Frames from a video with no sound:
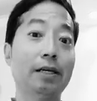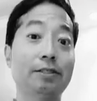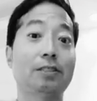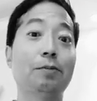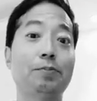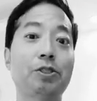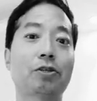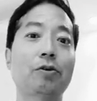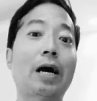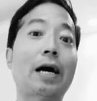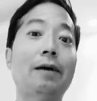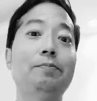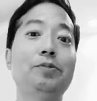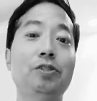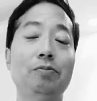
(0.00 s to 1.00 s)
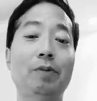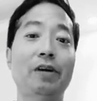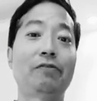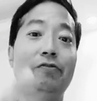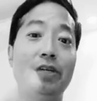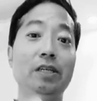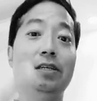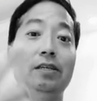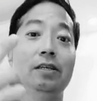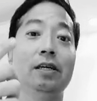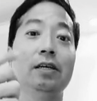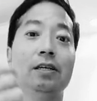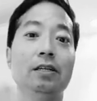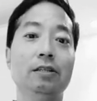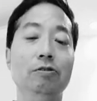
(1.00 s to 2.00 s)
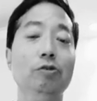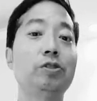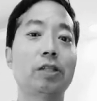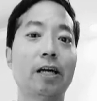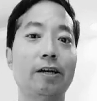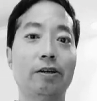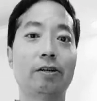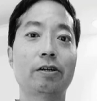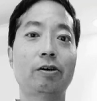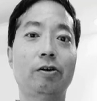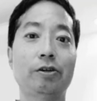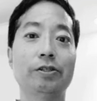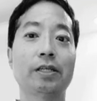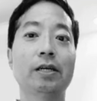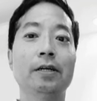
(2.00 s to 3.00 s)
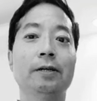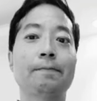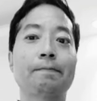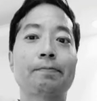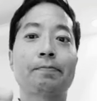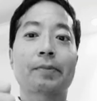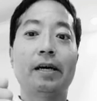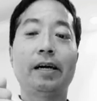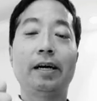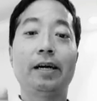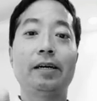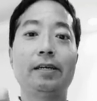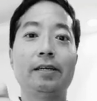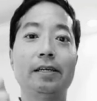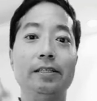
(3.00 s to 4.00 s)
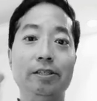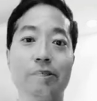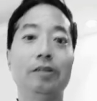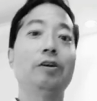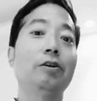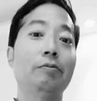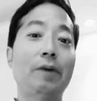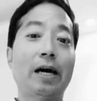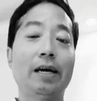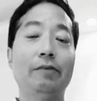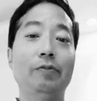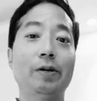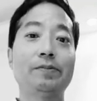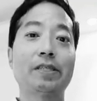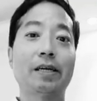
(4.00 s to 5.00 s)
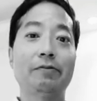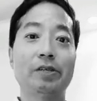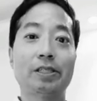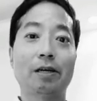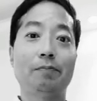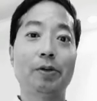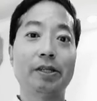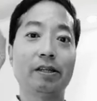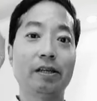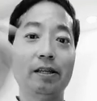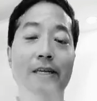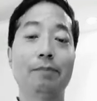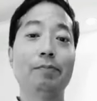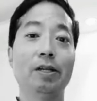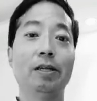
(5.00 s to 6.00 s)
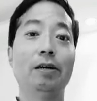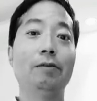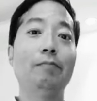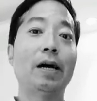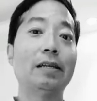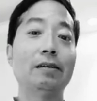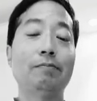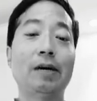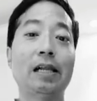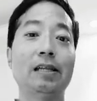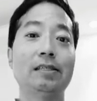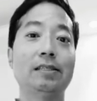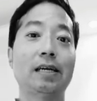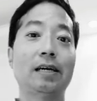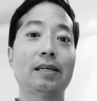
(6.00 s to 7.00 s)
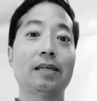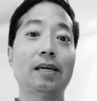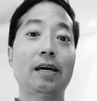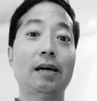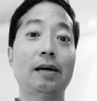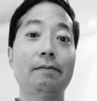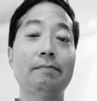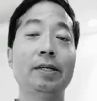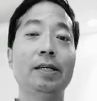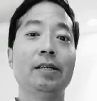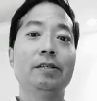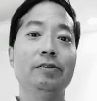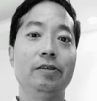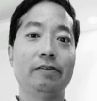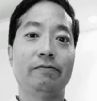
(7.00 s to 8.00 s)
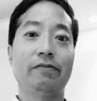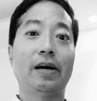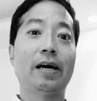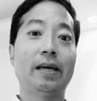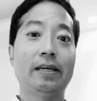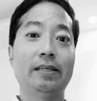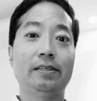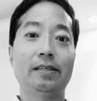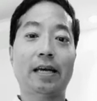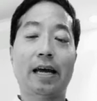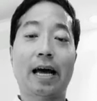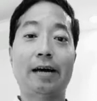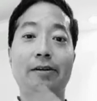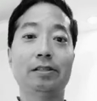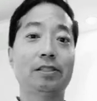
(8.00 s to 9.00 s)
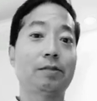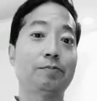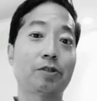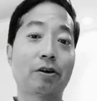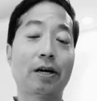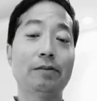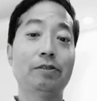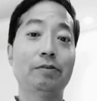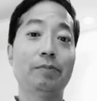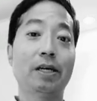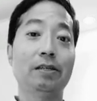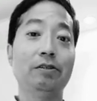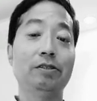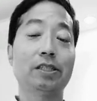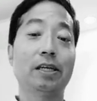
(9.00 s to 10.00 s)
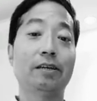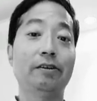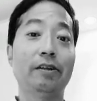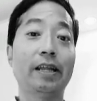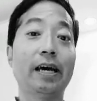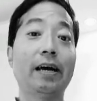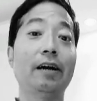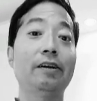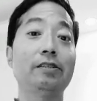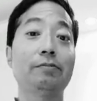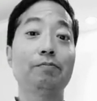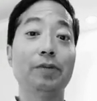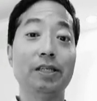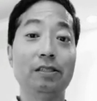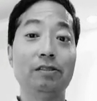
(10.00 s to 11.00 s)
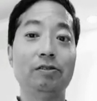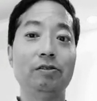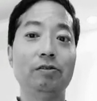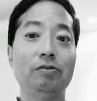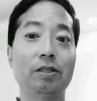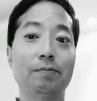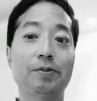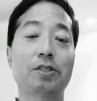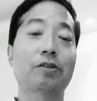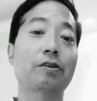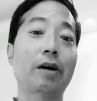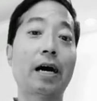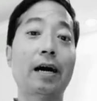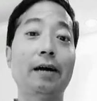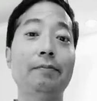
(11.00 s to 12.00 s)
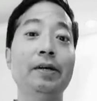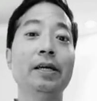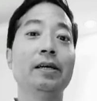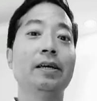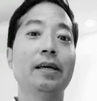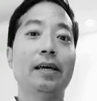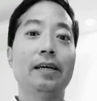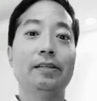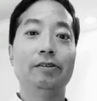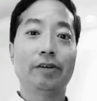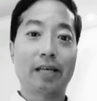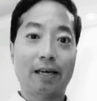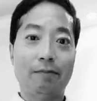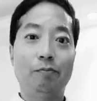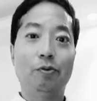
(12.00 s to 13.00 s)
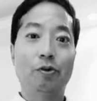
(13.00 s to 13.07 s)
subscribe to my free newsletter called and you can go to my website, which I'll put the link below, malamala.com. You can find how to subscribe to my newsletter there. Please do subscribe and you'll get